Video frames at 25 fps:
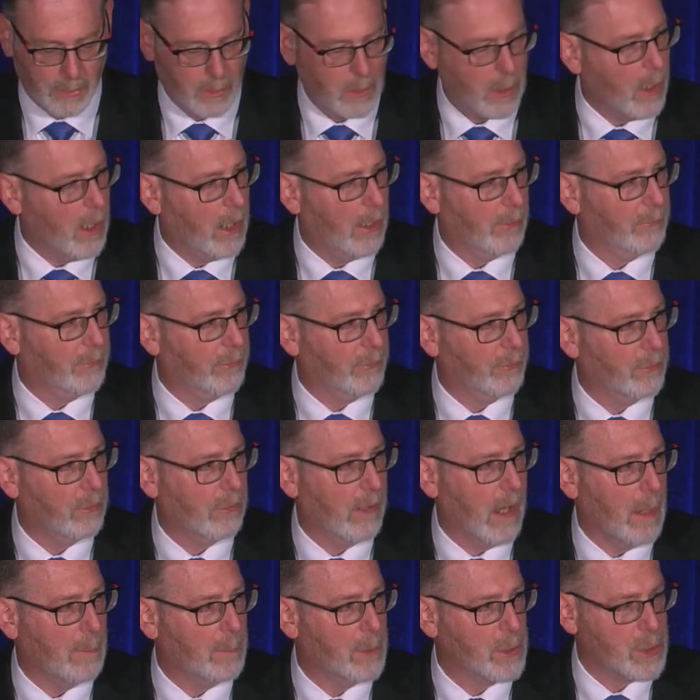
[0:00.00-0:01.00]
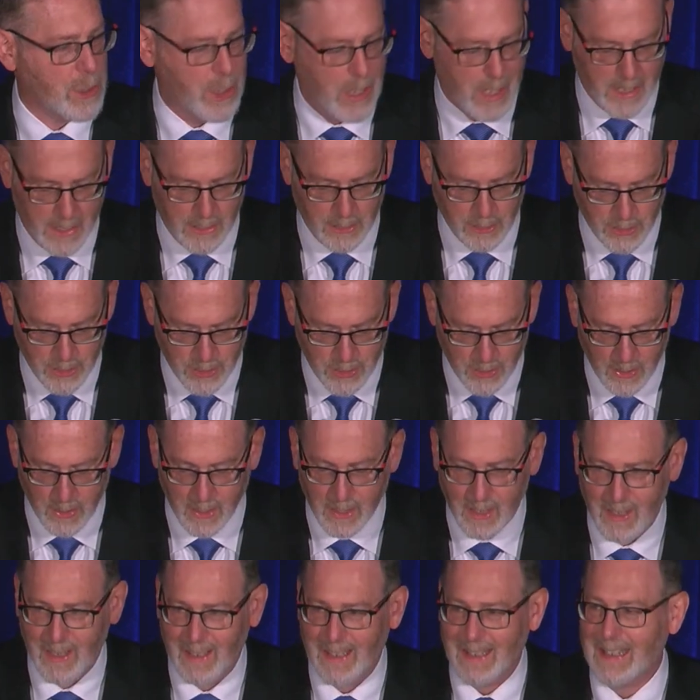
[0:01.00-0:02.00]
causes climate change.
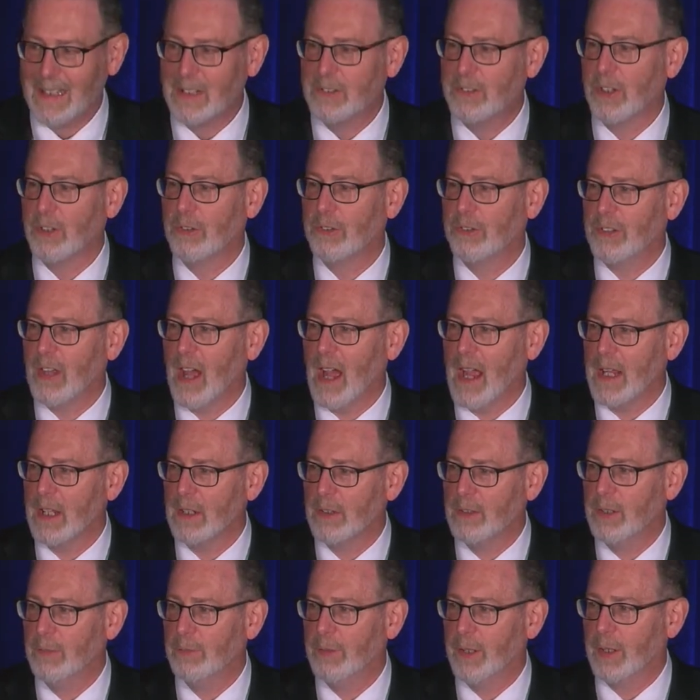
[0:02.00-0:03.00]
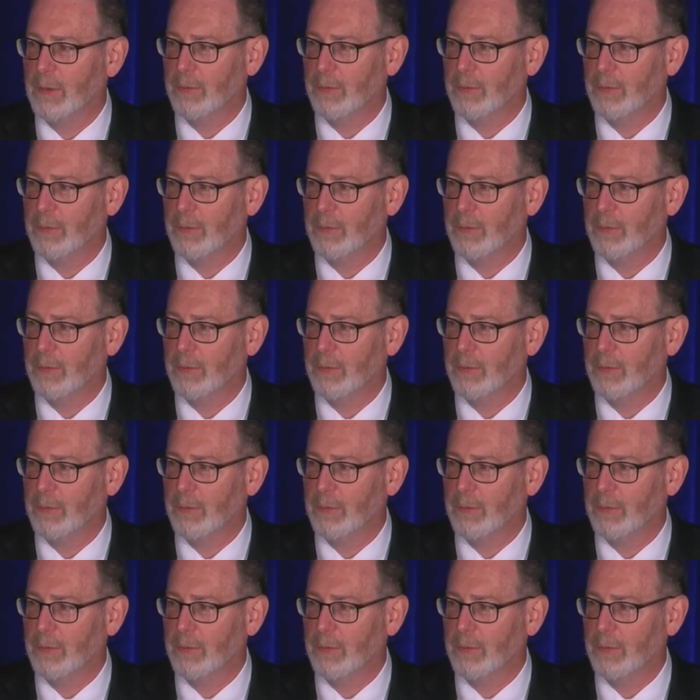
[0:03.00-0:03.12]
It's a scientific